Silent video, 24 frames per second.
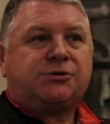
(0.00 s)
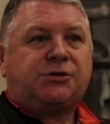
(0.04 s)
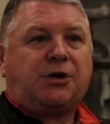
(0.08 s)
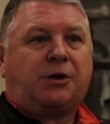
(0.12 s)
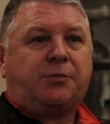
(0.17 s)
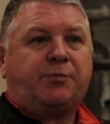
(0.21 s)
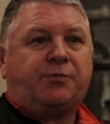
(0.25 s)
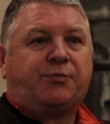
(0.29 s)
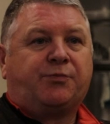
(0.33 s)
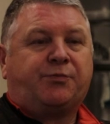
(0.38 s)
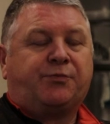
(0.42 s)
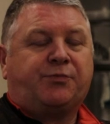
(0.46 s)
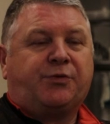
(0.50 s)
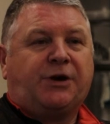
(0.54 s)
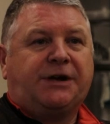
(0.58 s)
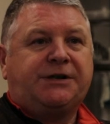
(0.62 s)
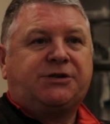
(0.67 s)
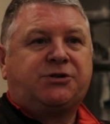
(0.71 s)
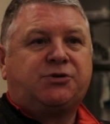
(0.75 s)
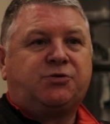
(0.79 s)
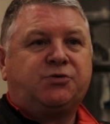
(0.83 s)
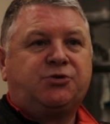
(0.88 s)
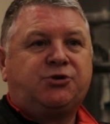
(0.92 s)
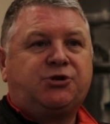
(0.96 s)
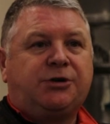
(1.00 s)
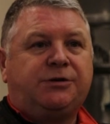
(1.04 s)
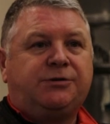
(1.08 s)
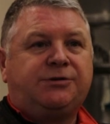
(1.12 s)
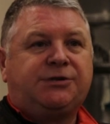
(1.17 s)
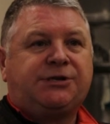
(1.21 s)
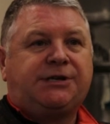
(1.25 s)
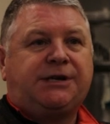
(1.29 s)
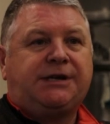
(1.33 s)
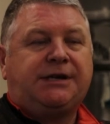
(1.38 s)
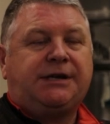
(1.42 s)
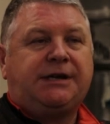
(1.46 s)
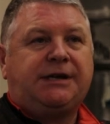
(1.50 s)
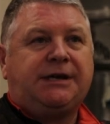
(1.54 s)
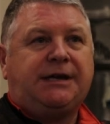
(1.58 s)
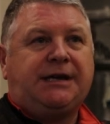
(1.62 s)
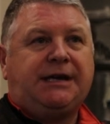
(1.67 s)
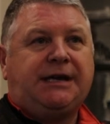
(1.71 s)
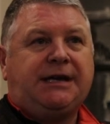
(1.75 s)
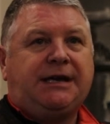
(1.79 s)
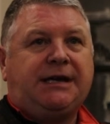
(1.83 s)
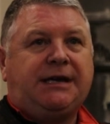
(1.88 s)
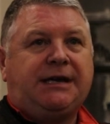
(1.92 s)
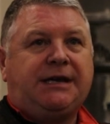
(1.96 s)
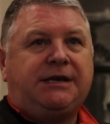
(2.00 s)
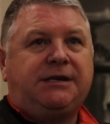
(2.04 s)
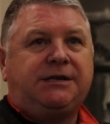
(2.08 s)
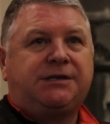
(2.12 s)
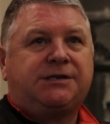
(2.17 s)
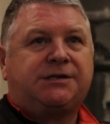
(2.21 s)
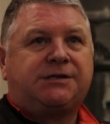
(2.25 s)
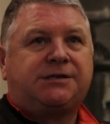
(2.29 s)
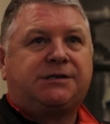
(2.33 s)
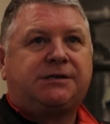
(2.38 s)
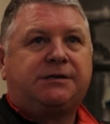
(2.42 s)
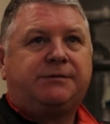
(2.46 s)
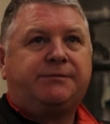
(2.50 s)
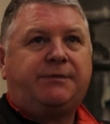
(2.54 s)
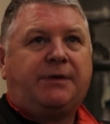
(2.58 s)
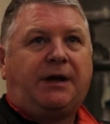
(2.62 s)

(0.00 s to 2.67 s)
So practical shooting is